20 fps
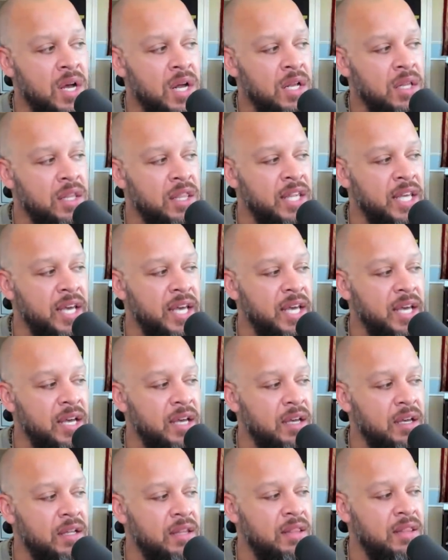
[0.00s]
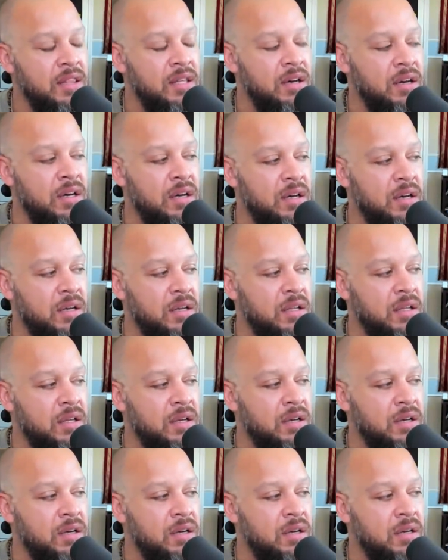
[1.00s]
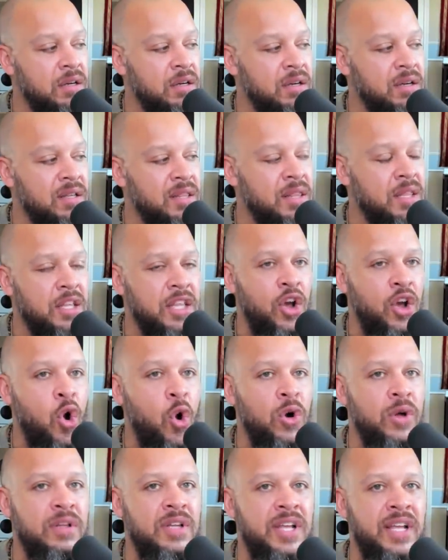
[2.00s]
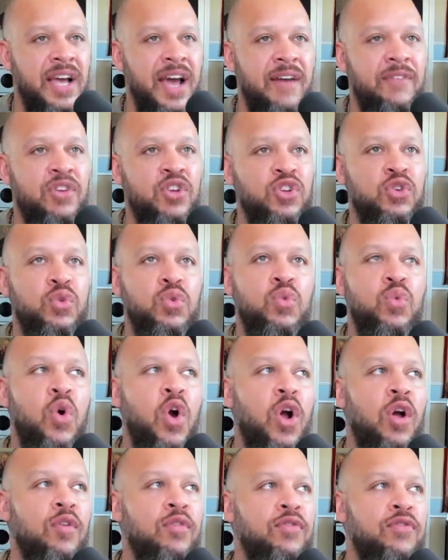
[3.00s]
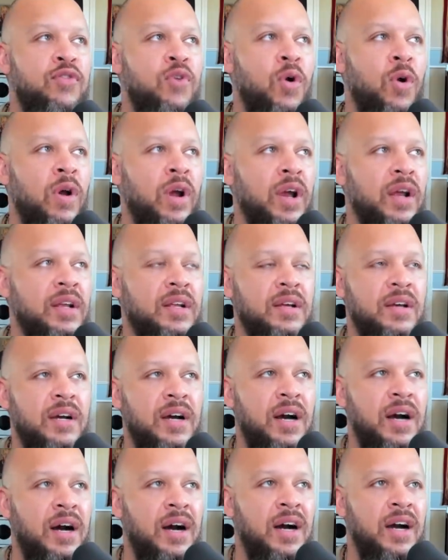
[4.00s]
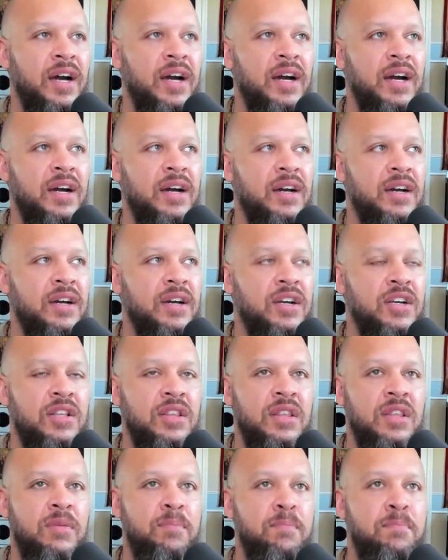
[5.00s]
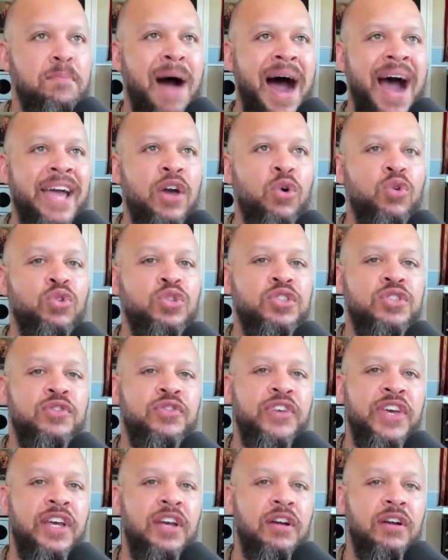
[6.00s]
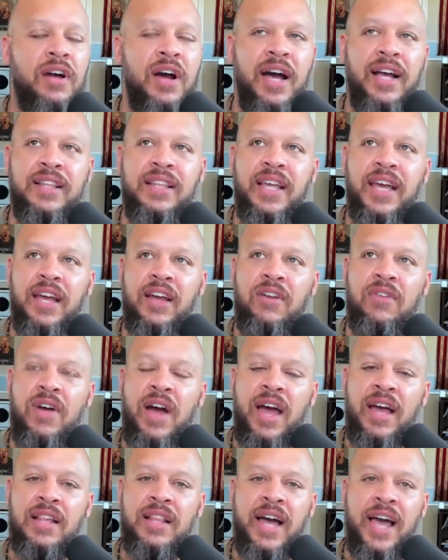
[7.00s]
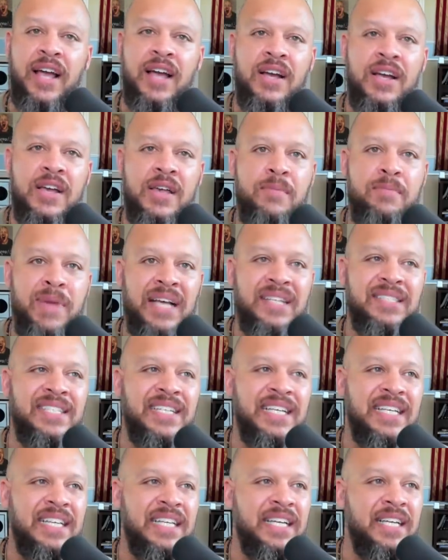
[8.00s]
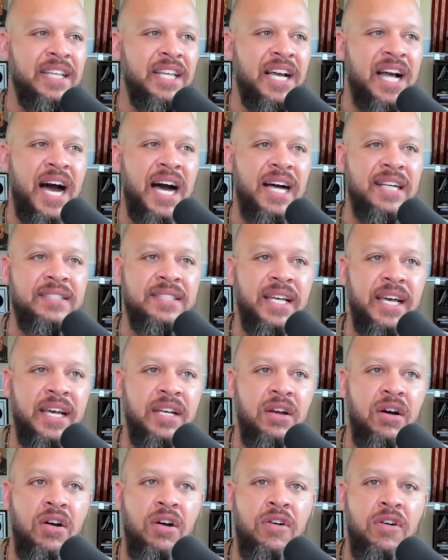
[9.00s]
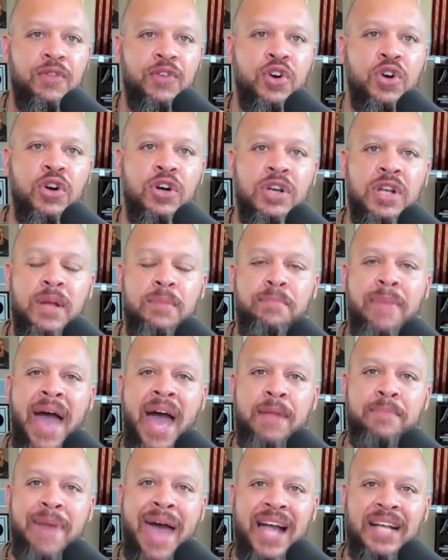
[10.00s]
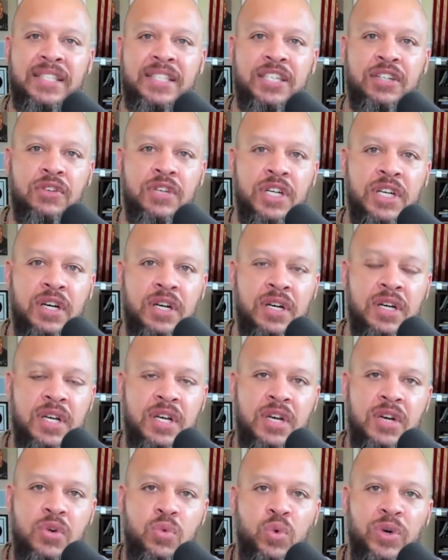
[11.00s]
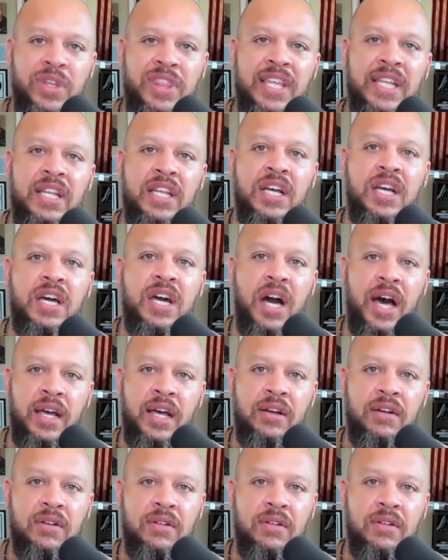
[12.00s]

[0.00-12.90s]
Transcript: The the, the they call they have a new word for it. Uh, the biosphere, I think, right? Like basically the content of good and bad bacteria within the gut,